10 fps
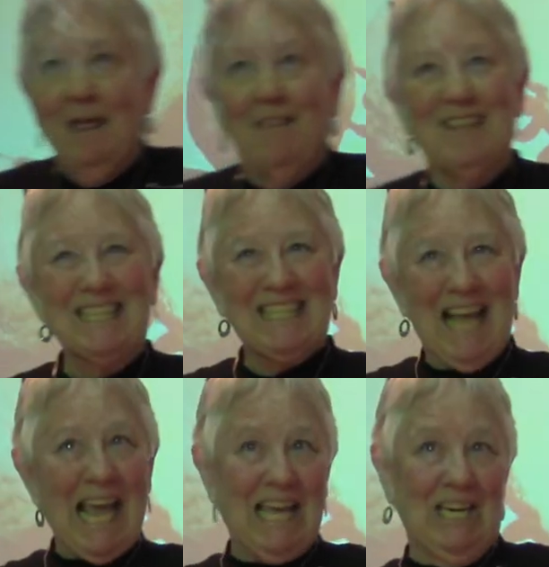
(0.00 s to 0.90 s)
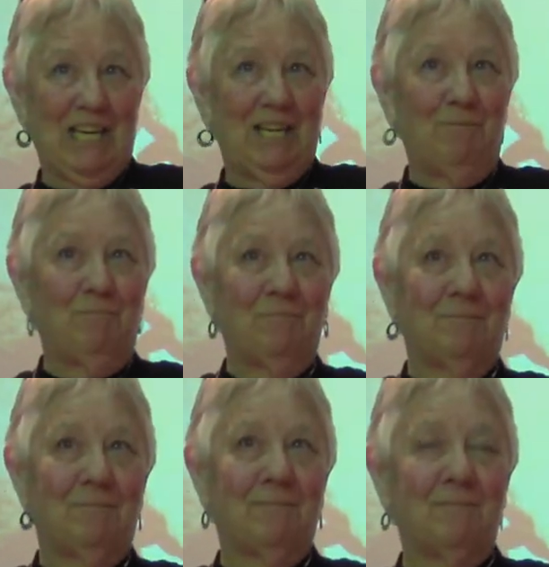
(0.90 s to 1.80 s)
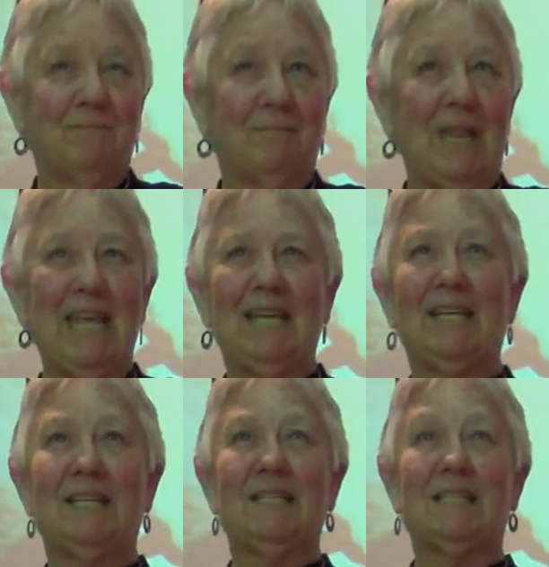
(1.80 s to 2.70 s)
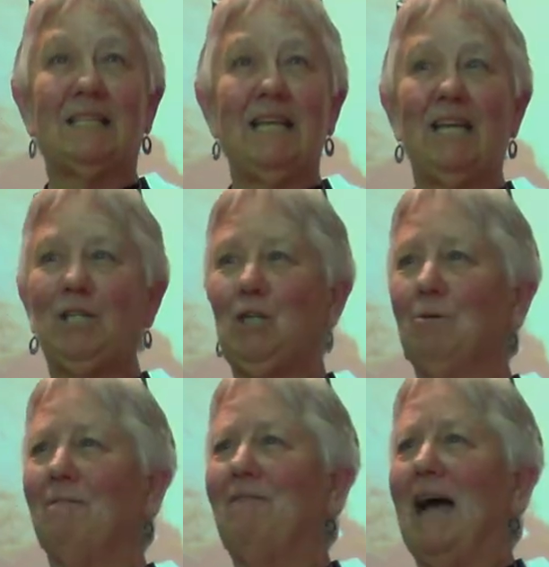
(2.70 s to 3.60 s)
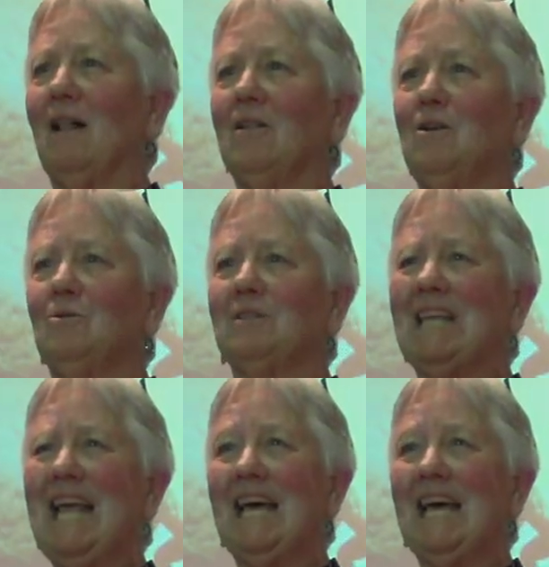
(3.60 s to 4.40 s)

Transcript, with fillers: The second is the issue of values.